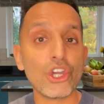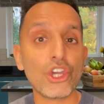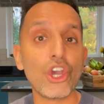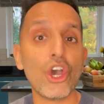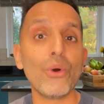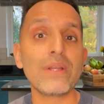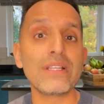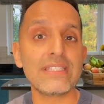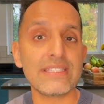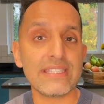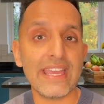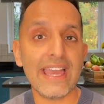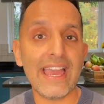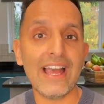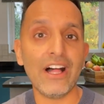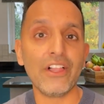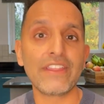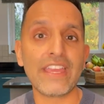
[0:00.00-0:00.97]
Go and see a
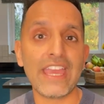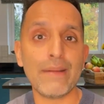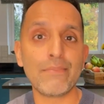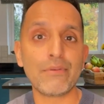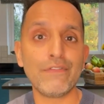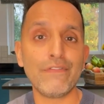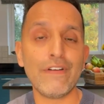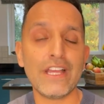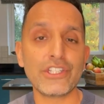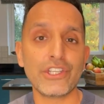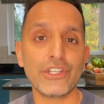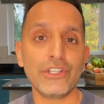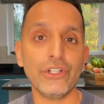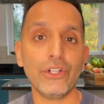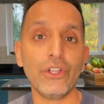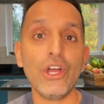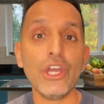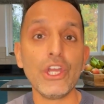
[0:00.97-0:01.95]
healthcare
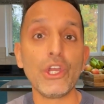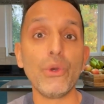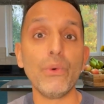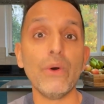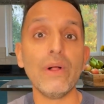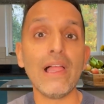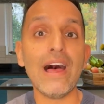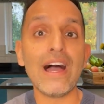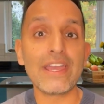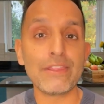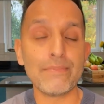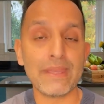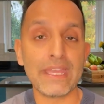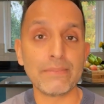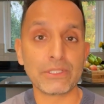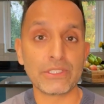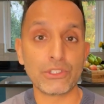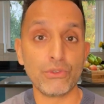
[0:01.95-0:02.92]
professional who will either
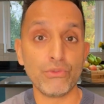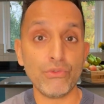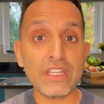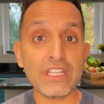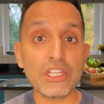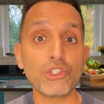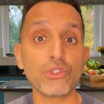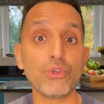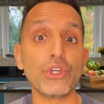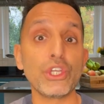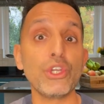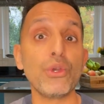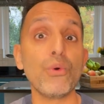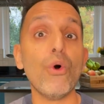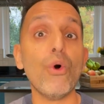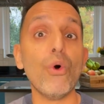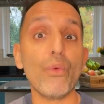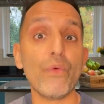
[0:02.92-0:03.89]
be able to reassure
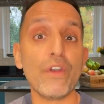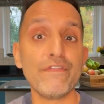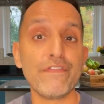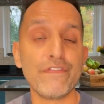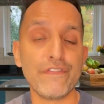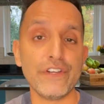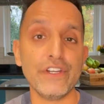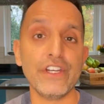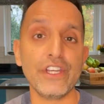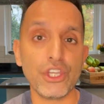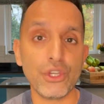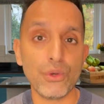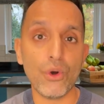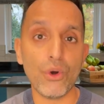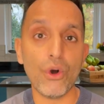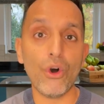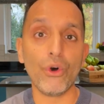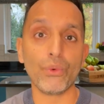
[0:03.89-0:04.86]
you or refer you
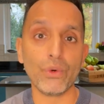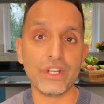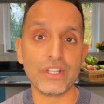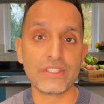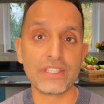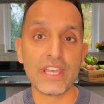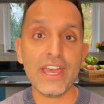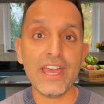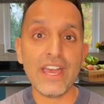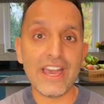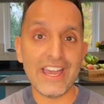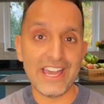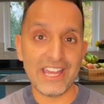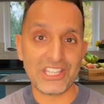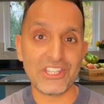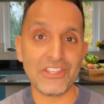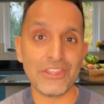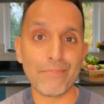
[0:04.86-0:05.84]
onwards
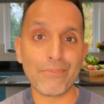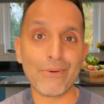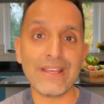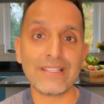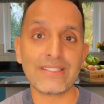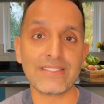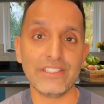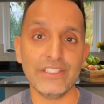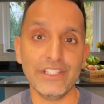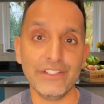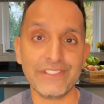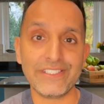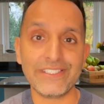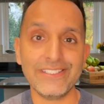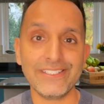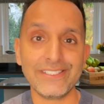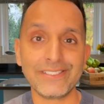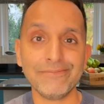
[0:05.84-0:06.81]
to the breast
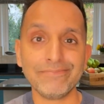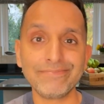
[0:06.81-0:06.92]
services.